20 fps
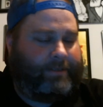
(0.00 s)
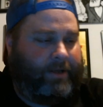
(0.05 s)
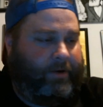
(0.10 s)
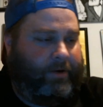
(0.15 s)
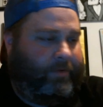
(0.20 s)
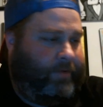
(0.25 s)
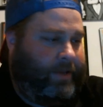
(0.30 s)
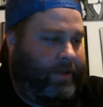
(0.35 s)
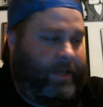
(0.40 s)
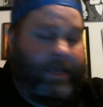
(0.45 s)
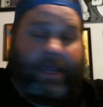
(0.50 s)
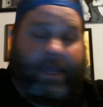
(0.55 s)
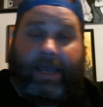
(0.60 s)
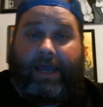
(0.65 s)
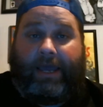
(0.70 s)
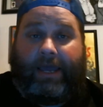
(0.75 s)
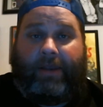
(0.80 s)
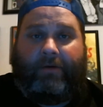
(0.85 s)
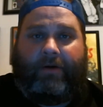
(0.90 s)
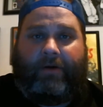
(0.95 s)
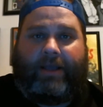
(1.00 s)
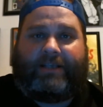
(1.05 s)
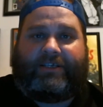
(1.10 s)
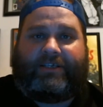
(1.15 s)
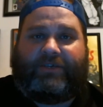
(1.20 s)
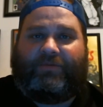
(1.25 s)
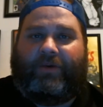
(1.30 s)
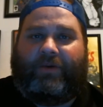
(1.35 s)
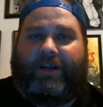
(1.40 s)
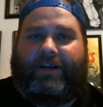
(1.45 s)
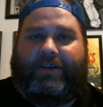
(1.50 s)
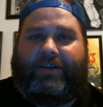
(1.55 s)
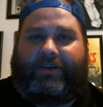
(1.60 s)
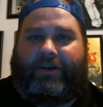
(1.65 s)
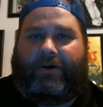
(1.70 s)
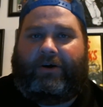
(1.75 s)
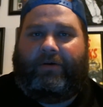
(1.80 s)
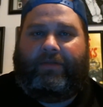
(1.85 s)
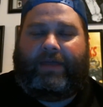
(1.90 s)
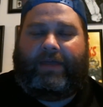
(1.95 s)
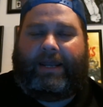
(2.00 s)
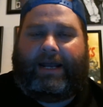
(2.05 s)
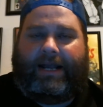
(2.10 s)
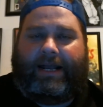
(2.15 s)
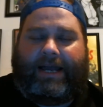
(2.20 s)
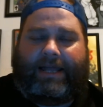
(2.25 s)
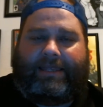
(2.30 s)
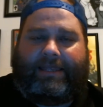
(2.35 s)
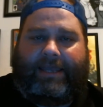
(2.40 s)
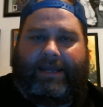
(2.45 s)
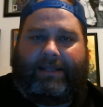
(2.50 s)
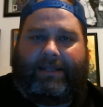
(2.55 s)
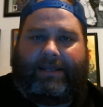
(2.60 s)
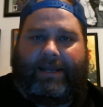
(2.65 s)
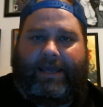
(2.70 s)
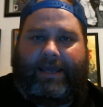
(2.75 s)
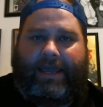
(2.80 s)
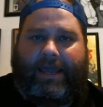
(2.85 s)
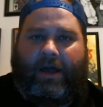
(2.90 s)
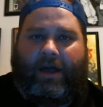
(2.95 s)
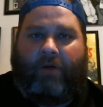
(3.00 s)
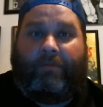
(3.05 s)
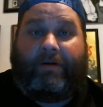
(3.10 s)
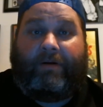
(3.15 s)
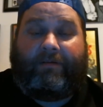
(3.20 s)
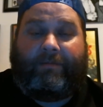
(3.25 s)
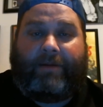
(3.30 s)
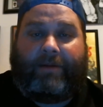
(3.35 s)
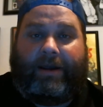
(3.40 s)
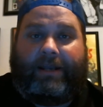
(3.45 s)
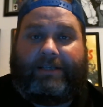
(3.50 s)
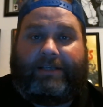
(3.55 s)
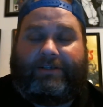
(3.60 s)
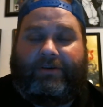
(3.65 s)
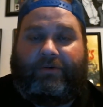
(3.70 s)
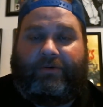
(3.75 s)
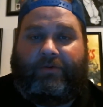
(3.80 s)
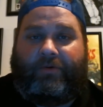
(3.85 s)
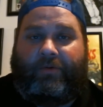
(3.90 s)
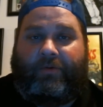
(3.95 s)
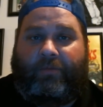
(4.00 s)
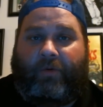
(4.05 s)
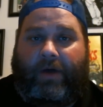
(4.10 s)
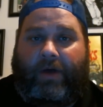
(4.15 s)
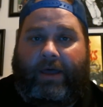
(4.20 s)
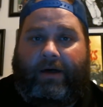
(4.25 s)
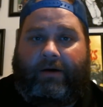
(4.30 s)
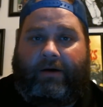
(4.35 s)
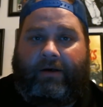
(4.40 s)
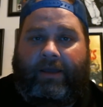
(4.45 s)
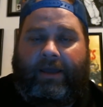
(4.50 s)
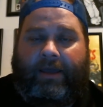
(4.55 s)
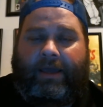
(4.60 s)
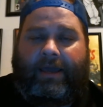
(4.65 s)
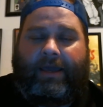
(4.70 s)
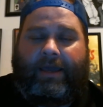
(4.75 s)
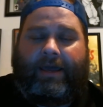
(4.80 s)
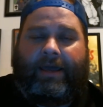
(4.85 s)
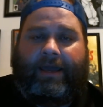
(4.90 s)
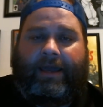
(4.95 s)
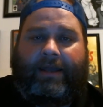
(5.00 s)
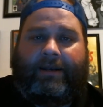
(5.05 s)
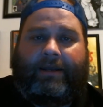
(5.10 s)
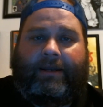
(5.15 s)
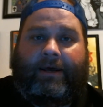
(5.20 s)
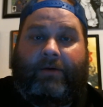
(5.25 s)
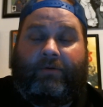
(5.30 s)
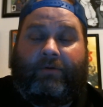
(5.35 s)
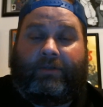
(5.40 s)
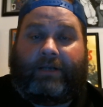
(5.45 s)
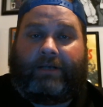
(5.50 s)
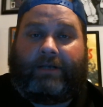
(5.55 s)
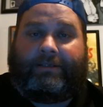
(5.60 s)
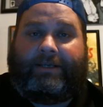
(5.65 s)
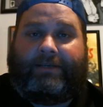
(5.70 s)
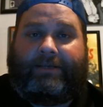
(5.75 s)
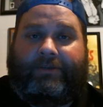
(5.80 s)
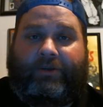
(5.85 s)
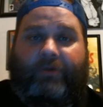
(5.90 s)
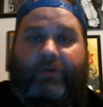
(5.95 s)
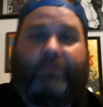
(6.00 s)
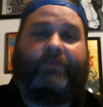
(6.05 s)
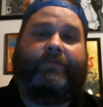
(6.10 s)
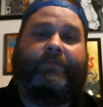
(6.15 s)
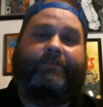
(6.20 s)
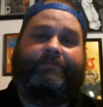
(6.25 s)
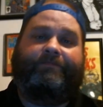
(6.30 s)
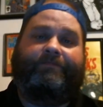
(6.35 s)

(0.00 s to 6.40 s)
So, anyway, just wanted to show that I got that today. I hope everybody's doing well, and uh, we'll talk to you soon.